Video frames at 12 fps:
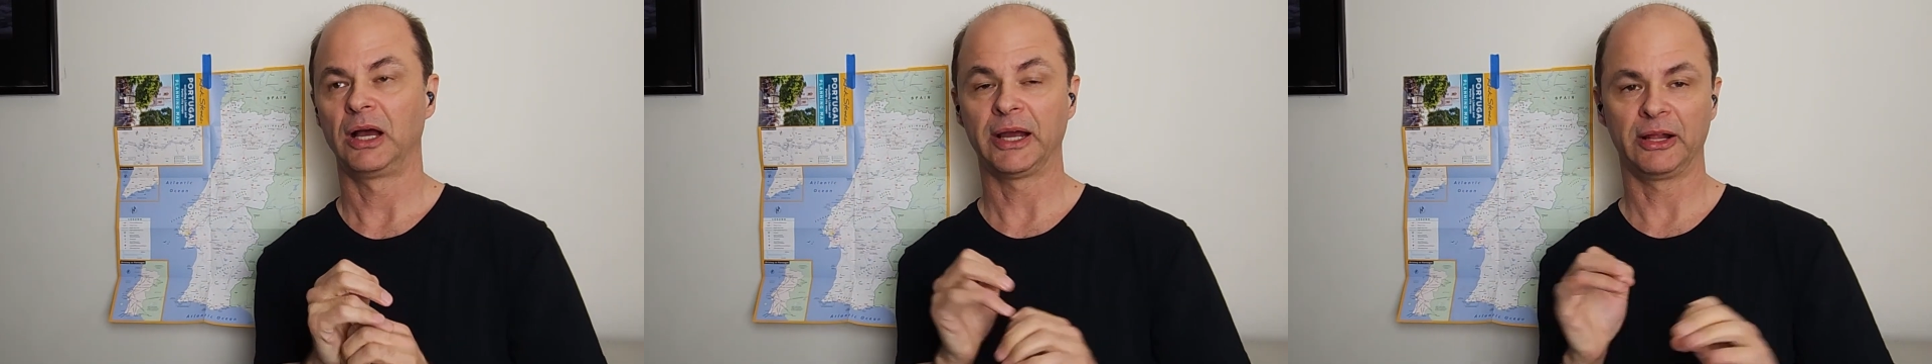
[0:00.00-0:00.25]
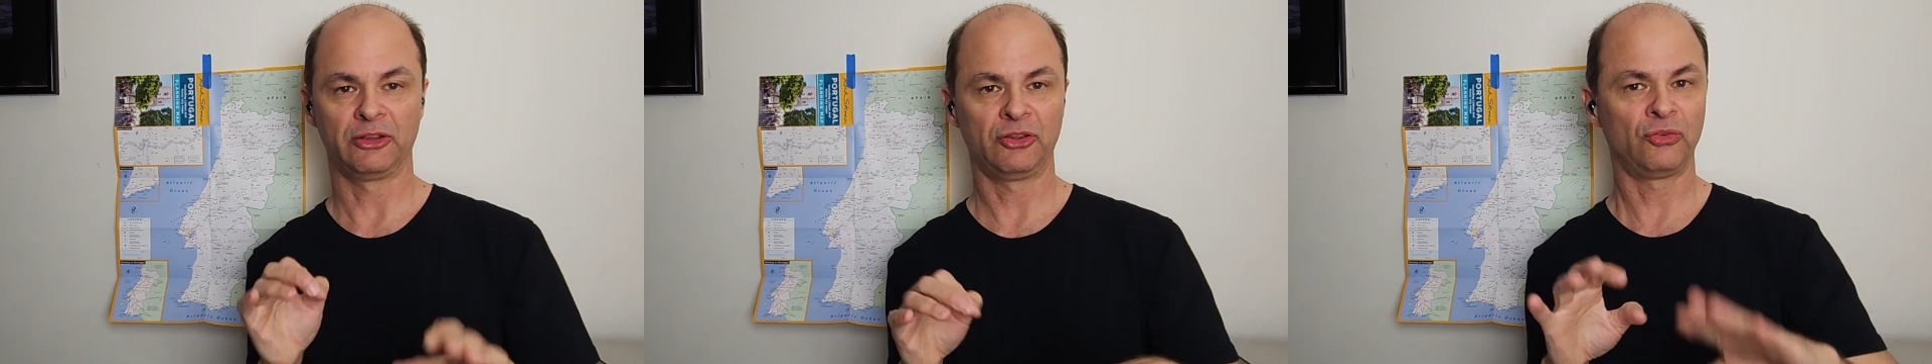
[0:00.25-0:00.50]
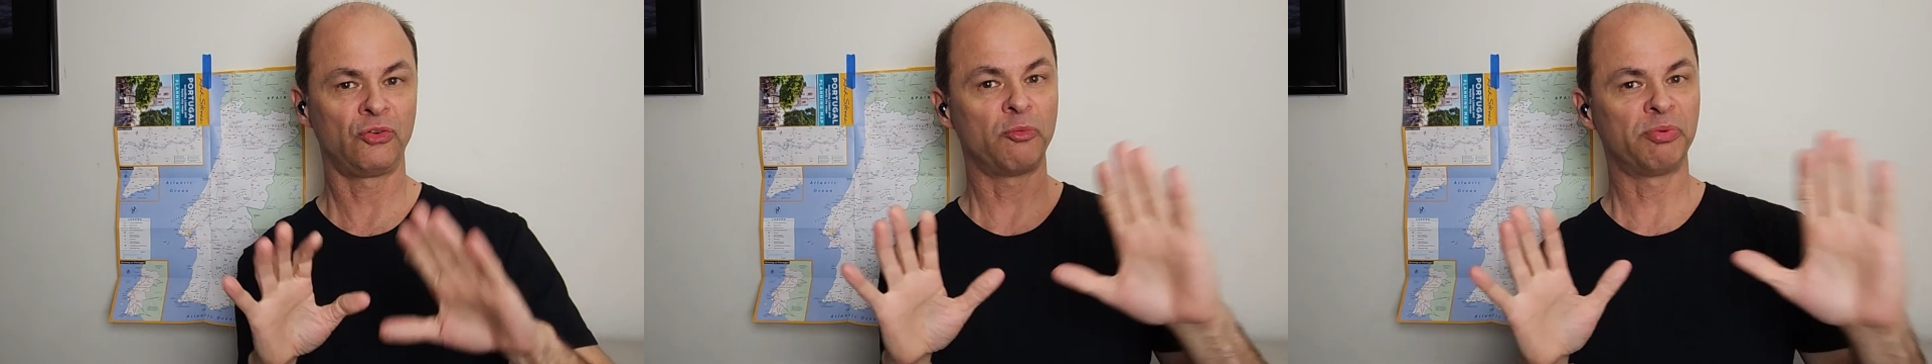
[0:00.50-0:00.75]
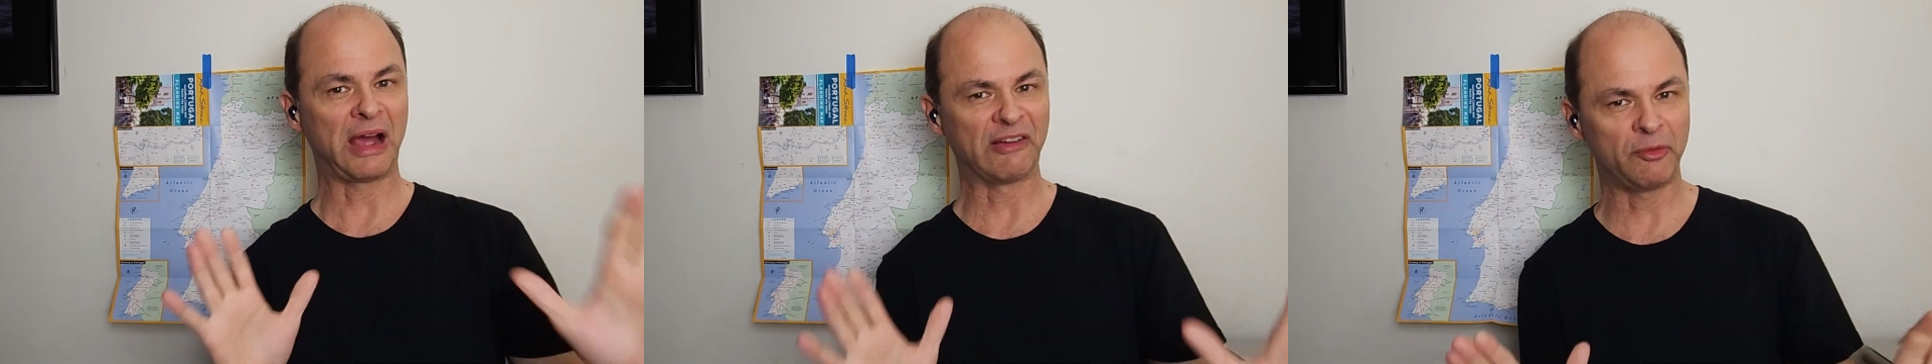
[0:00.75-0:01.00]
again, this is for
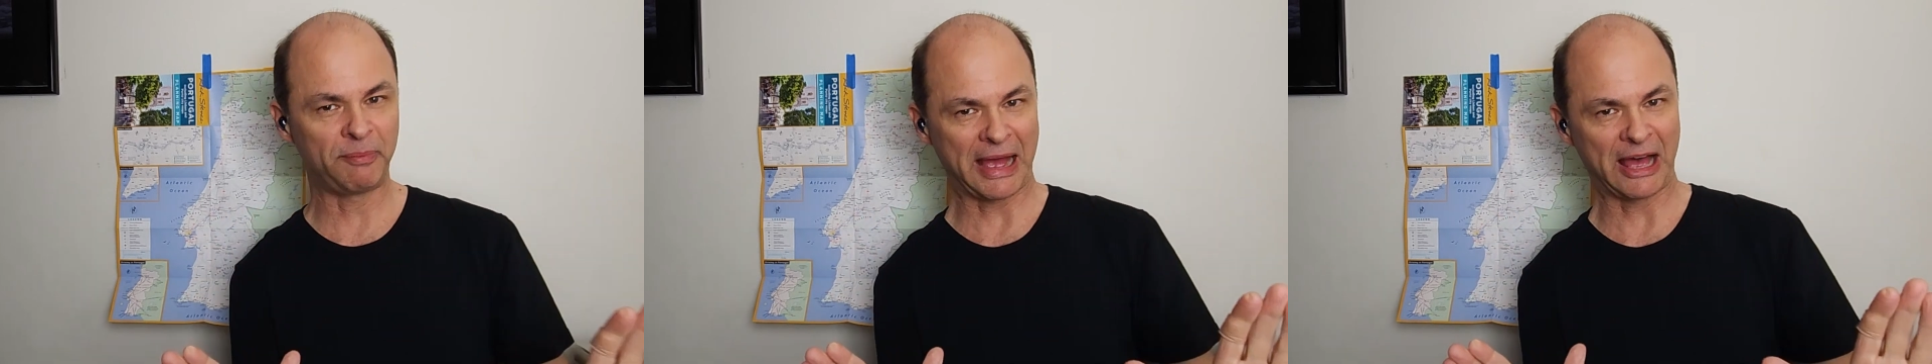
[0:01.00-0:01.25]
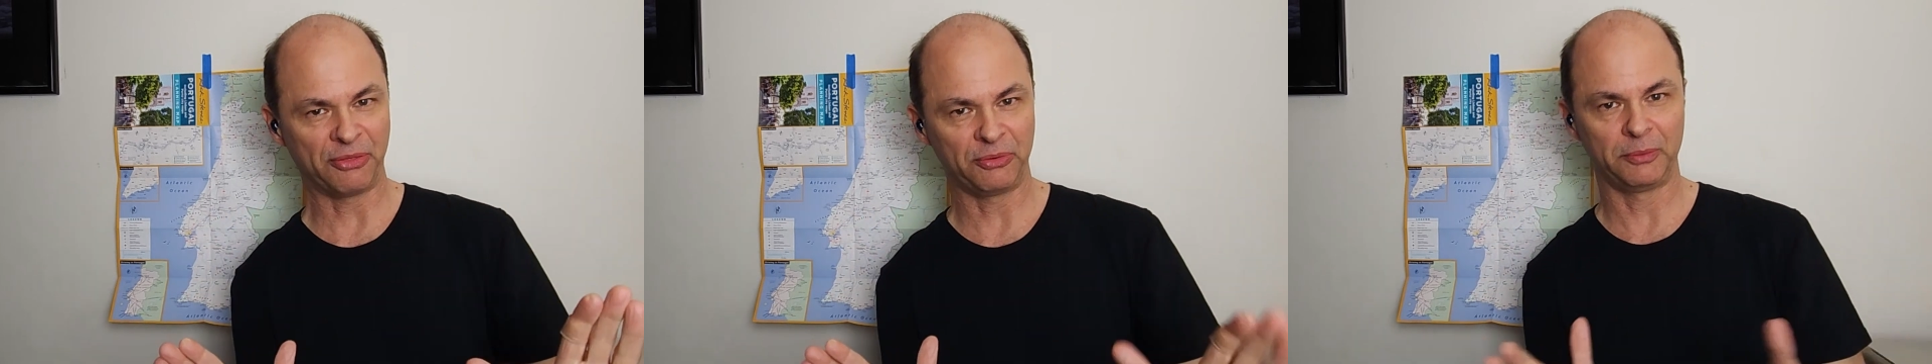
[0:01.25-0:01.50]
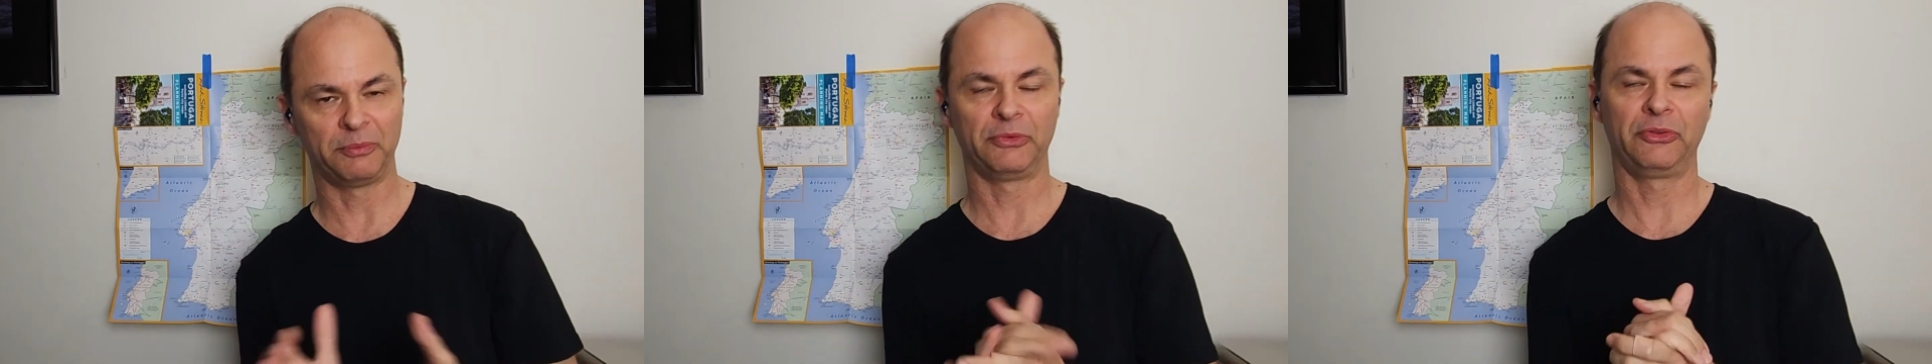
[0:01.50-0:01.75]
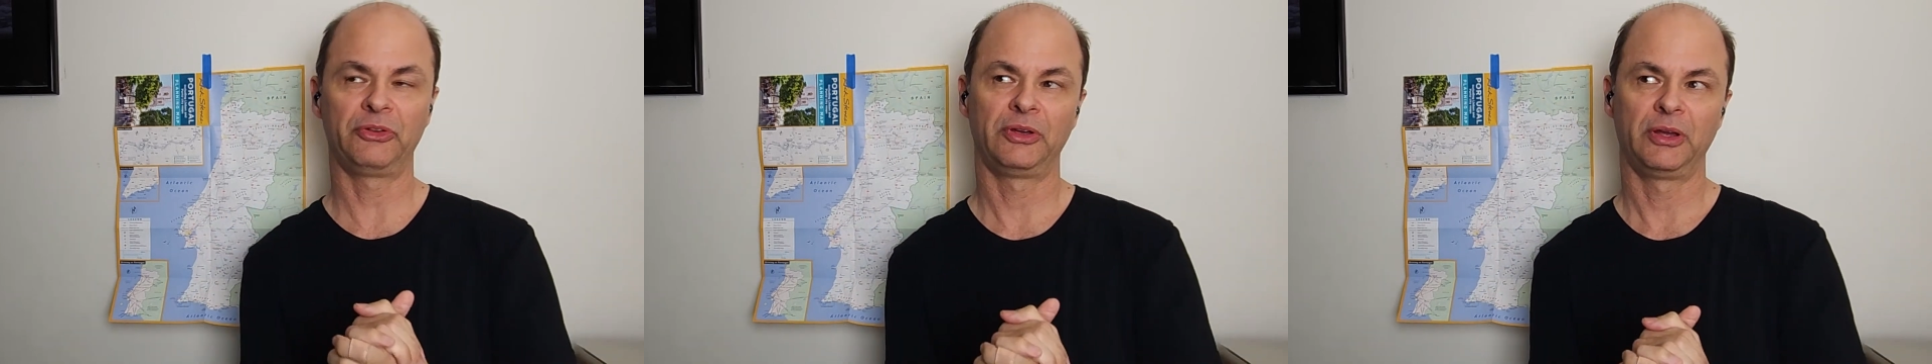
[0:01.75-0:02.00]
private
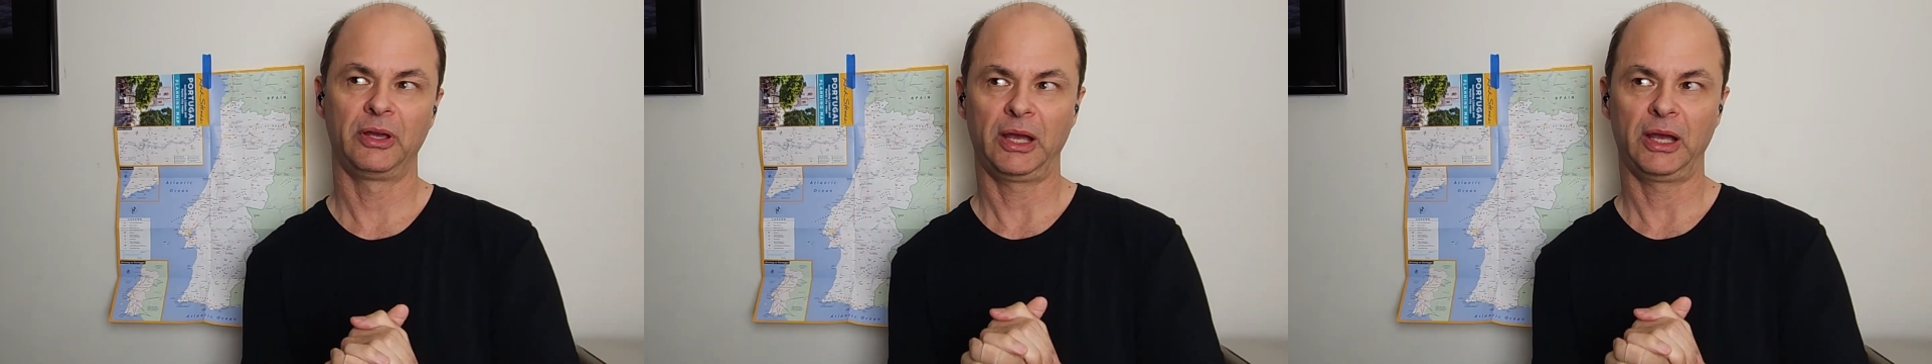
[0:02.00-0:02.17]
bathrooms